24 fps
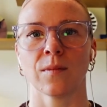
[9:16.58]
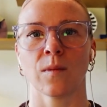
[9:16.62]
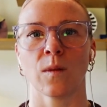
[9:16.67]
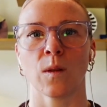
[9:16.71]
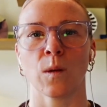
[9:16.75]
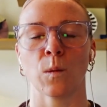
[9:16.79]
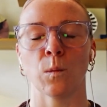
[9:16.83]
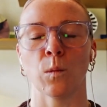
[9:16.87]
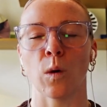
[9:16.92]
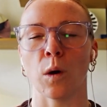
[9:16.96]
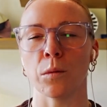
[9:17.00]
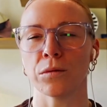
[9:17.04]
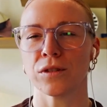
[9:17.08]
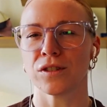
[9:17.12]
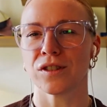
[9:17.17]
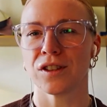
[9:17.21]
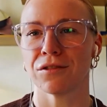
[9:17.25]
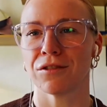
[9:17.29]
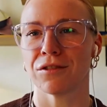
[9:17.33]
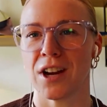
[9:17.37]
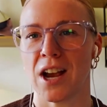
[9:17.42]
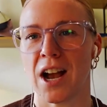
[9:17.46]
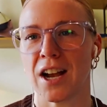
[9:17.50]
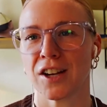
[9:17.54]
what was
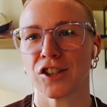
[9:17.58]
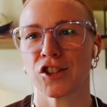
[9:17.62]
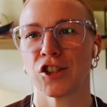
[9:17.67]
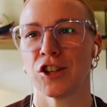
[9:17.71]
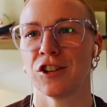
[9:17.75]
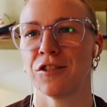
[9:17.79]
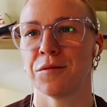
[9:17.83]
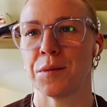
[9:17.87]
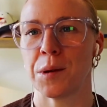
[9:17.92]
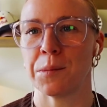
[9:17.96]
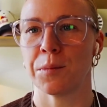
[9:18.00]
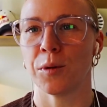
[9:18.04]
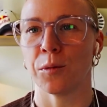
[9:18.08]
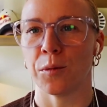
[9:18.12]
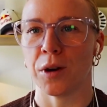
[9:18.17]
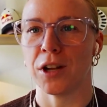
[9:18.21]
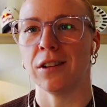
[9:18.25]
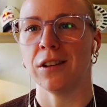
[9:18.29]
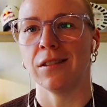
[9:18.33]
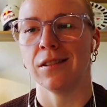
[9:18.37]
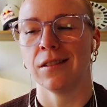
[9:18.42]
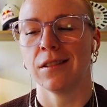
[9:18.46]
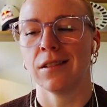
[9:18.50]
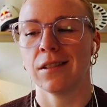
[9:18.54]
the reaction of people
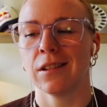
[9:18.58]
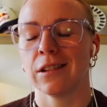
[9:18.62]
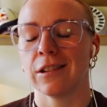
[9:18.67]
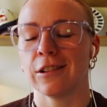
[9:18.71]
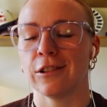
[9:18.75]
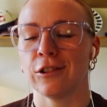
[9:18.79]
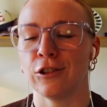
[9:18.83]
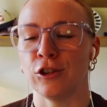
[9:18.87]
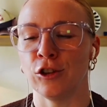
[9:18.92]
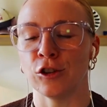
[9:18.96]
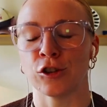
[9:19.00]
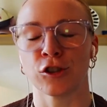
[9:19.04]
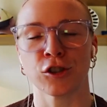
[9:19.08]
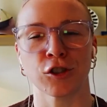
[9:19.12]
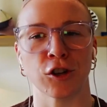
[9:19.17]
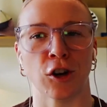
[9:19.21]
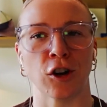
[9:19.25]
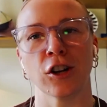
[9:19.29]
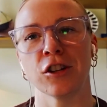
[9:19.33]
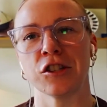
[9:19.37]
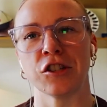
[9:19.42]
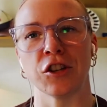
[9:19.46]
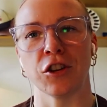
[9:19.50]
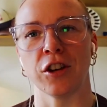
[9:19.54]
when you
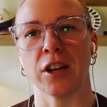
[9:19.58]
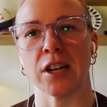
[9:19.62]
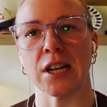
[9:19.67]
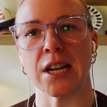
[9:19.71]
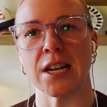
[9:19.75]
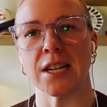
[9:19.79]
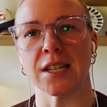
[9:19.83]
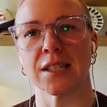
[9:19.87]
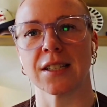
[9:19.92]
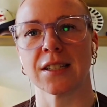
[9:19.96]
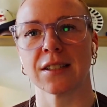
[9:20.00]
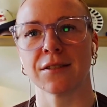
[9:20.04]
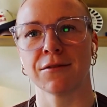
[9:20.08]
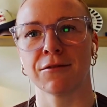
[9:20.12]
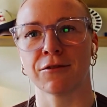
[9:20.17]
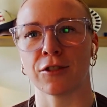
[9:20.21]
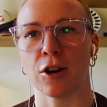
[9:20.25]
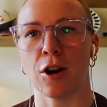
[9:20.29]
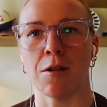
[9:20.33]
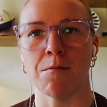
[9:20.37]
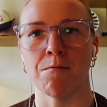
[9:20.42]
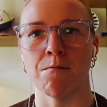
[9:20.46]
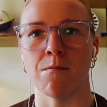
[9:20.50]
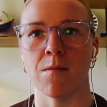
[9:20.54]
started doing it,
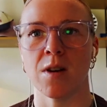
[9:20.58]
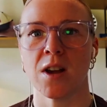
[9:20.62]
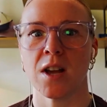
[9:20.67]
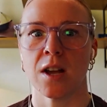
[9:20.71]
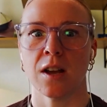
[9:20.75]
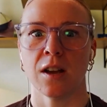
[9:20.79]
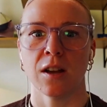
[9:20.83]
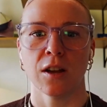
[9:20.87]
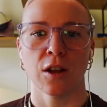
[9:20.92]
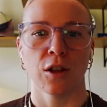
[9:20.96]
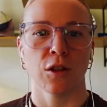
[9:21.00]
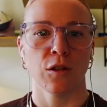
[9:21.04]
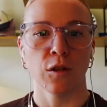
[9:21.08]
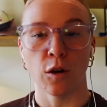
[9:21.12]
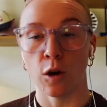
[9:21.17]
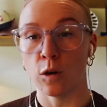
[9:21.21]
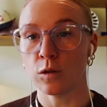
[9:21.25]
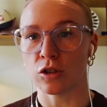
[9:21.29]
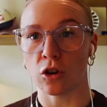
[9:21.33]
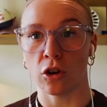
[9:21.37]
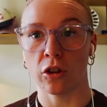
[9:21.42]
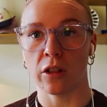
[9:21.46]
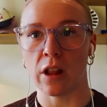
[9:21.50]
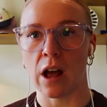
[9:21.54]
from
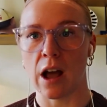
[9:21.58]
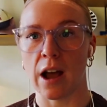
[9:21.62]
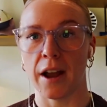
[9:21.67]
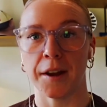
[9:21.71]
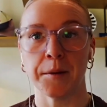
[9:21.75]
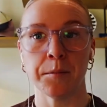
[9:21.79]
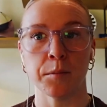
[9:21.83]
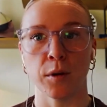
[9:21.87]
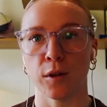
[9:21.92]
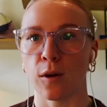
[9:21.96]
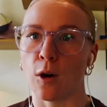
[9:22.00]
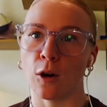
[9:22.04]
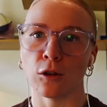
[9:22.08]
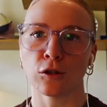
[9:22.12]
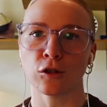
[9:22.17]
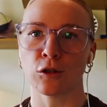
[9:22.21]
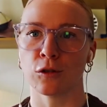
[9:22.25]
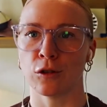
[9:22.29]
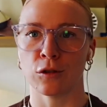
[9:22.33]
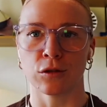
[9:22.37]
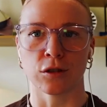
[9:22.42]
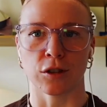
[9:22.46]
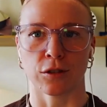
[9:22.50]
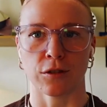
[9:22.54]
those online, but also
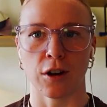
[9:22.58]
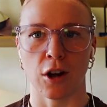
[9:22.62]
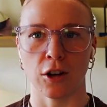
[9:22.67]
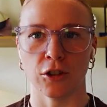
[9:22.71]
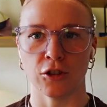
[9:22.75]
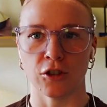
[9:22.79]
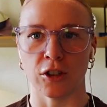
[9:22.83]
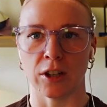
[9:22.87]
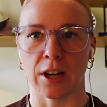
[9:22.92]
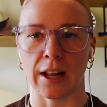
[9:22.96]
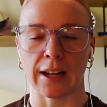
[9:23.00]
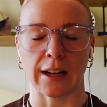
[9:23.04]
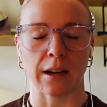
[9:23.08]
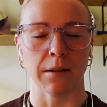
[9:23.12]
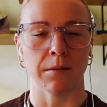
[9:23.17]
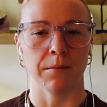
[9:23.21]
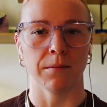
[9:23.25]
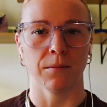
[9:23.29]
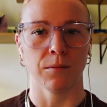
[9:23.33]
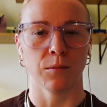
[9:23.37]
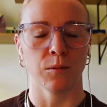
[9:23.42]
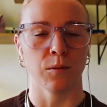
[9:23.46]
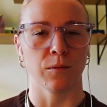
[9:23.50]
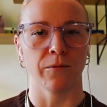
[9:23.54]
those around you? Like,
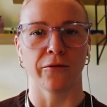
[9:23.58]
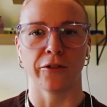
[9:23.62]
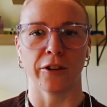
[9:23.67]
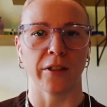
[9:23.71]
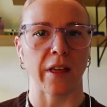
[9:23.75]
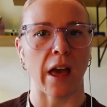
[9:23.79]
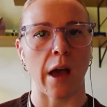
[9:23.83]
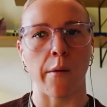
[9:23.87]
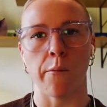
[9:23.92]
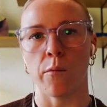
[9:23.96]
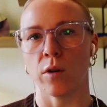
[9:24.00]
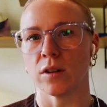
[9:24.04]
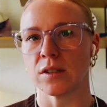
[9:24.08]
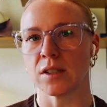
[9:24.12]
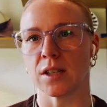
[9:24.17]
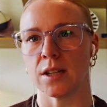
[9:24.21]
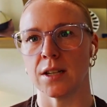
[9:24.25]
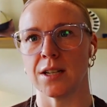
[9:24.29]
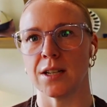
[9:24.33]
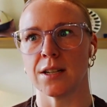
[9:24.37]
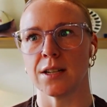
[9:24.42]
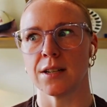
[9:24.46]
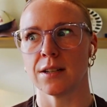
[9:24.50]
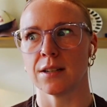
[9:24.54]
for them, was
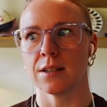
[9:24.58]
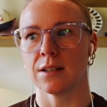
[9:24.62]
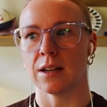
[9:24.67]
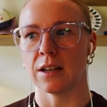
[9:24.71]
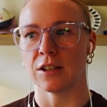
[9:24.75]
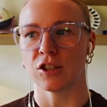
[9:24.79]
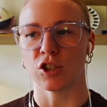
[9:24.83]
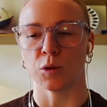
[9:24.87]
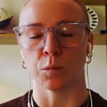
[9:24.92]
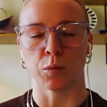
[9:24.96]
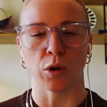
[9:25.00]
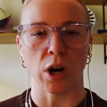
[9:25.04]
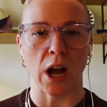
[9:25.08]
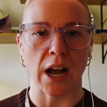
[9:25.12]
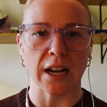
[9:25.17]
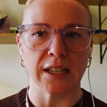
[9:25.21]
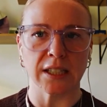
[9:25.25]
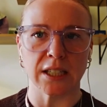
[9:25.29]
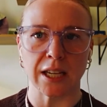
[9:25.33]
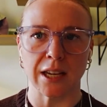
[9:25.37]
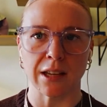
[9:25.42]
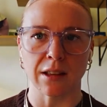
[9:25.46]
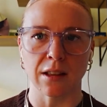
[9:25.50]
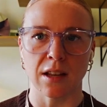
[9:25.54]
it a
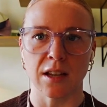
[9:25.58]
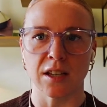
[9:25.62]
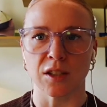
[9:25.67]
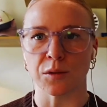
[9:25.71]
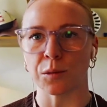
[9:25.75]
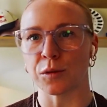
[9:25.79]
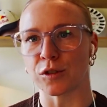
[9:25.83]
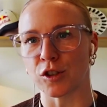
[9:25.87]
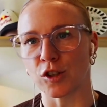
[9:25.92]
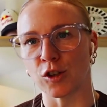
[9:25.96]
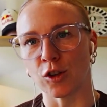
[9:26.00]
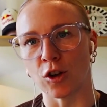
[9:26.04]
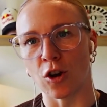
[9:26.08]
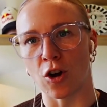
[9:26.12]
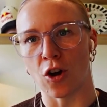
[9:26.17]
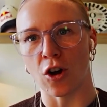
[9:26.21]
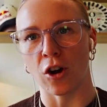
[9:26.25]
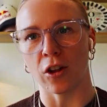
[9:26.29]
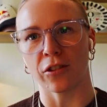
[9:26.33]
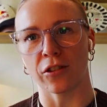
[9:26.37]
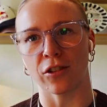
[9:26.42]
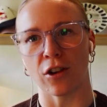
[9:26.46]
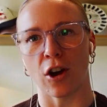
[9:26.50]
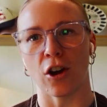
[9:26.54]
surprise seeing this? Was it
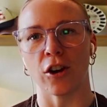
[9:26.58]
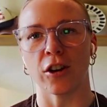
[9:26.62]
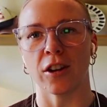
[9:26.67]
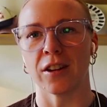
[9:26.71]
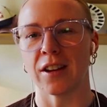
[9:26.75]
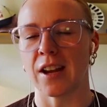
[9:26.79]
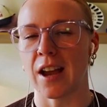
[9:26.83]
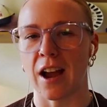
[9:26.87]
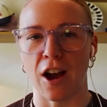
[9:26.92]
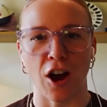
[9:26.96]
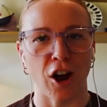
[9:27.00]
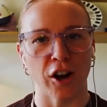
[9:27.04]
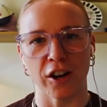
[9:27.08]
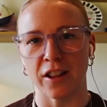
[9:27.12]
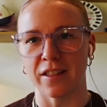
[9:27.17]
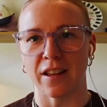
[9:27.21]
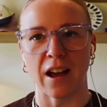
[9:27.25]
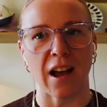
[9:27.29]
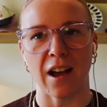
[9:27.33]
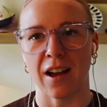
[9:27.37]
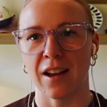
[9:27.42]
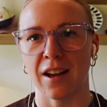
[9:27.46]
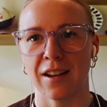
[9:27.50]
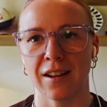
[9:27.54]
not? How did
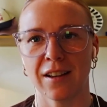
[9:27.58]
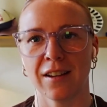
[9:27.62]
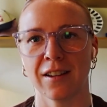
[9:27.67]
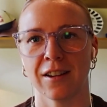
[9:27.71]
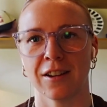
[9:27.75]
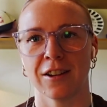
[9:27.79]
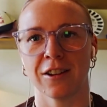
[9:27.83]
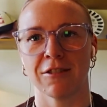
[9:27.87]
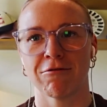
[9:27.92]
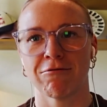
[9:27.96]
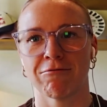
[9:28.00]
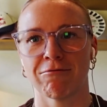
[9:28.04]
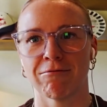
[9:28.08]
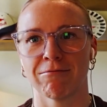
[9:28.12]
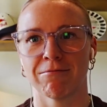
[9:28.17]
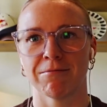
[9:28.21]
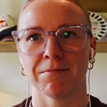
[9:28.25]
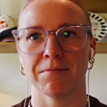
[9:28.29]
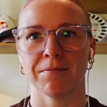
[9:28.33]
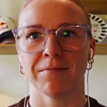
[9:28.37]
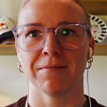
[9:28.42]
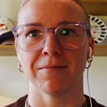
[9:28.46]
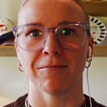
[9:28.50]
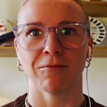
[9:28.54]
that
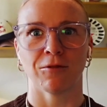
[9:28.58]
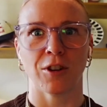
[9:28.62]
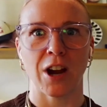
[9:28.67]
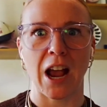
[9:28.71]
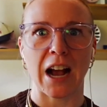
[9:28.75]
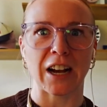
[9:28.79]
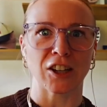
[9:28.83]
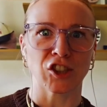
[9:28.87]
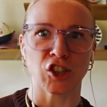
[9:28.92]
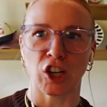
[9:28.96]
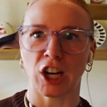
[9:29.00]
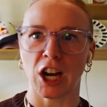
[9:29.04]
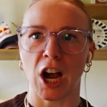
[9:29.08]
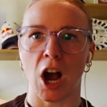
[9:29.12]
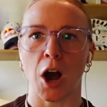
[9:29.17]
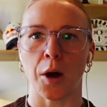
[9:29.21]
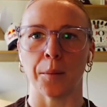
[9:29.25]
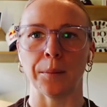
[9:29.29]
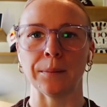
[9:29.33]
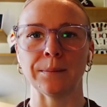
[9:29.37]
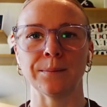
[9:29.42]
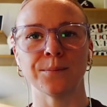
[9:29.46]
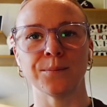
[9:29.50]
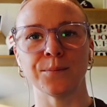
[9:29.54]
reaction
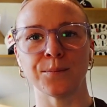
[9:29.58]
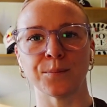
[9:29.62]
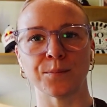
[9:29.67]
come?